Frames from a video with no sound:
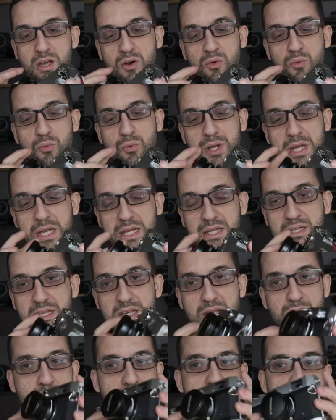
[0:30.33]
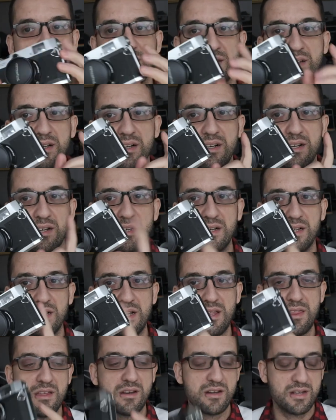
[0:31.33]
with the red
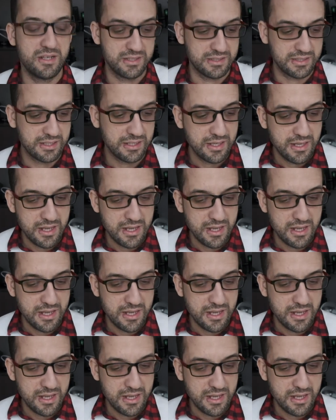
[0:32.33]
leatherette,